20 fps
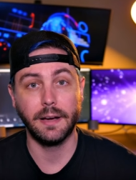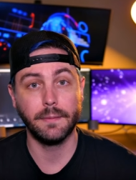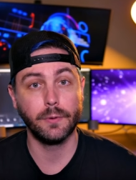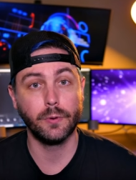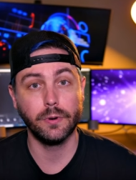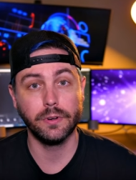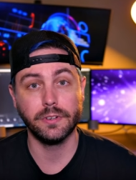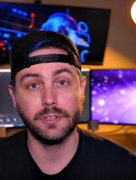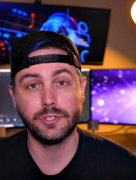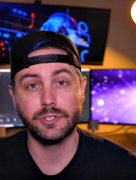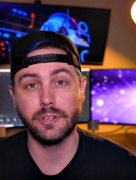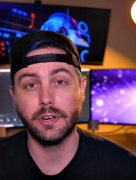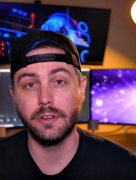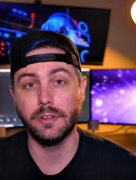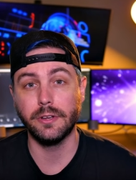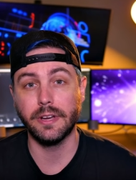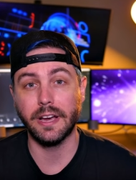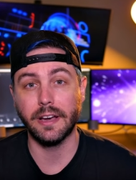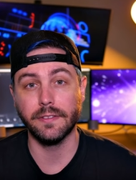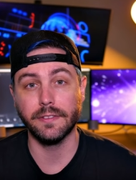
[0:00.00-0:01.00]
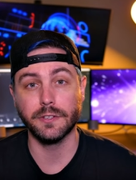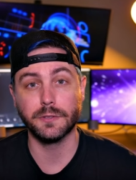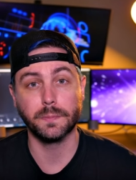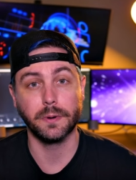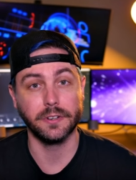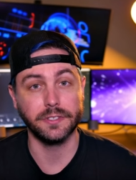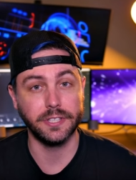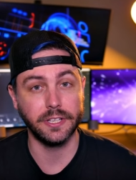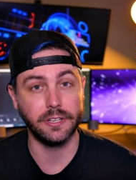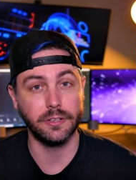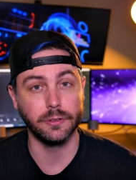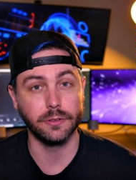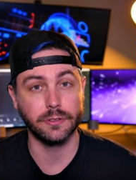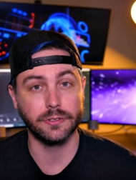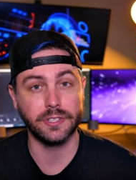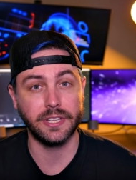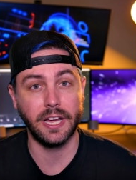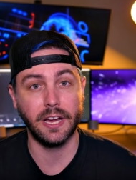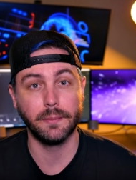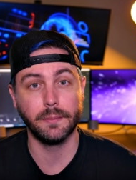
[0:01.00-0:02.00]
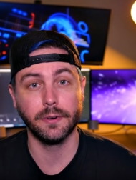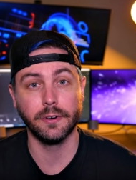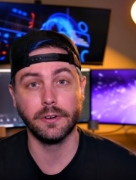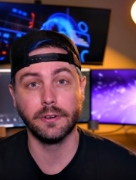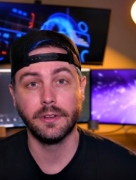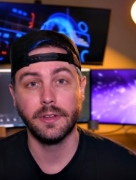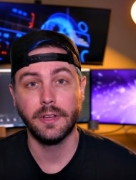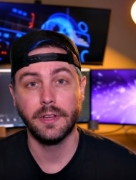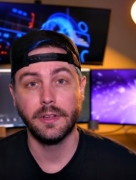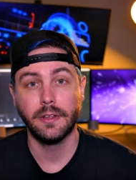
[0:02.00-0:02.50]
I'm going to show you how this particular scammer,